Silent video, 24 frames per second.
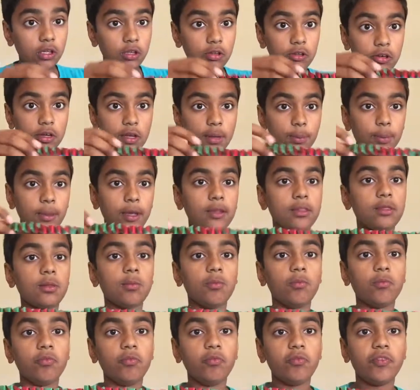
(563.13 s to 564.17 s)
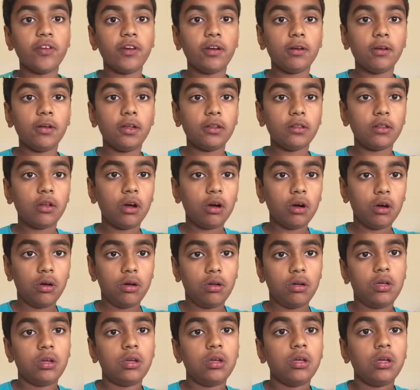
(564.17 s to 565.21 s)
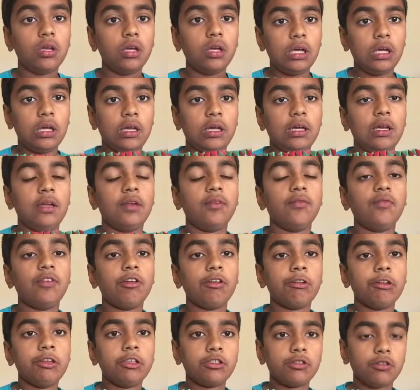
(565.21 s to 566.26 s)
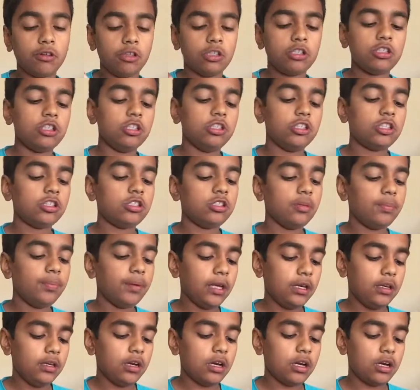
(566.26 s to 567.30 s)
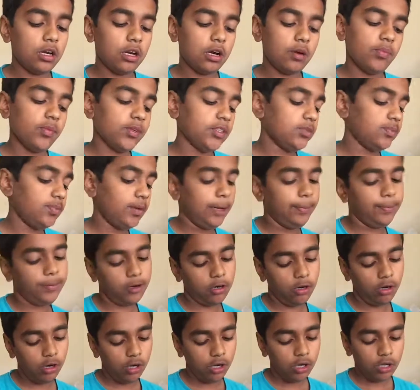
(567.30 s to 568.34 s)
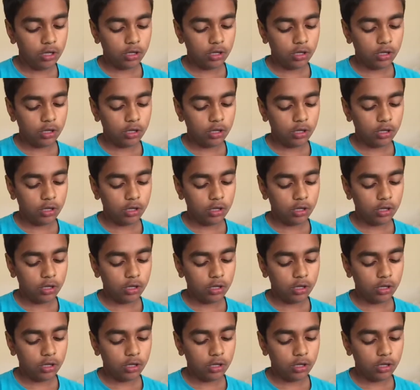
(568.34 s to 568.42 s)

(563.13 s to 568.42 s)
You can make them very long and very short, just depending on how much paper.